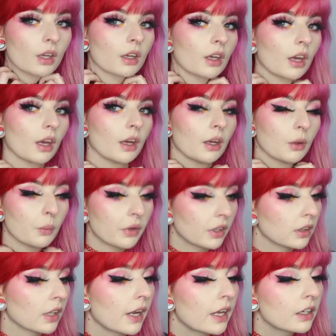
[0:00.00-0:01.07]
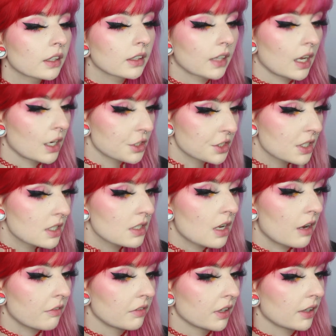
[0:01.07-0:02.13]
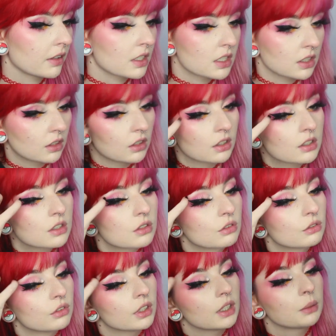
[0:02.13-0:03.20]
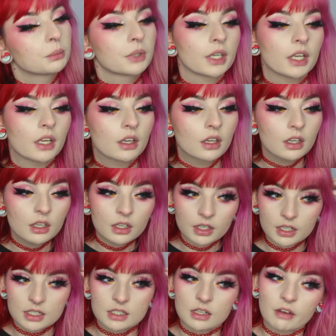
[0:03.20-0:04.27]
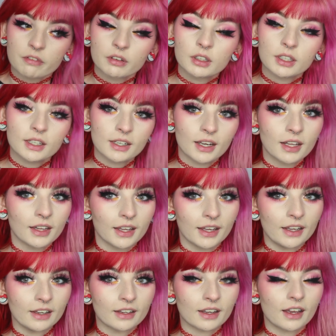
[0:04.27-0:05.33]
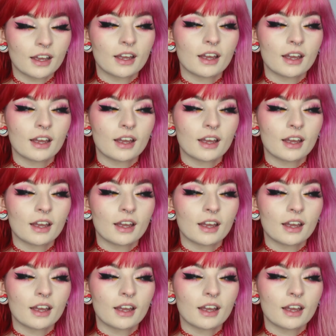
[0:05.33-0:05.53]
Okay, with liner and lashes, I feel like this looks really pretty. It's definitely like